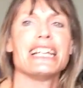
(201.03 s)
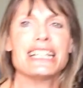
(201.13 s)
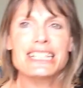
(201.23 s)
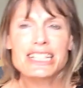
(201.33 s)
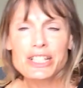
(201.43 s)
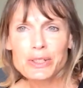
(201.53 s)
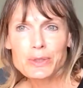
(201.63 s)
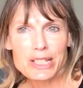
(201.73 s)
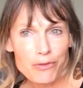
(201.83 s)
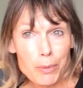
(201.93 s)

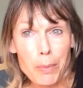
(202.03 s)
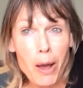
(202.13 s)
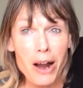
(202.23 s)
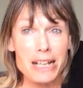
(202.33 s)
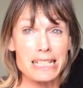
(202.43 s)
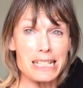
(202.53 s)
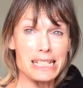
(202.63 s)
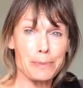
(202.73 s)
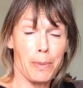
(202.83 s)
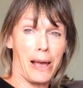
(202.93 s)
into different parts of the
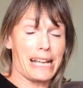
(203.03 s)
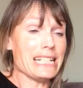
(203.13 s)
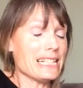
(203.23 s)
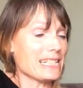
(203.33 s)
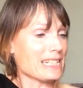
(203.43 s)
spine.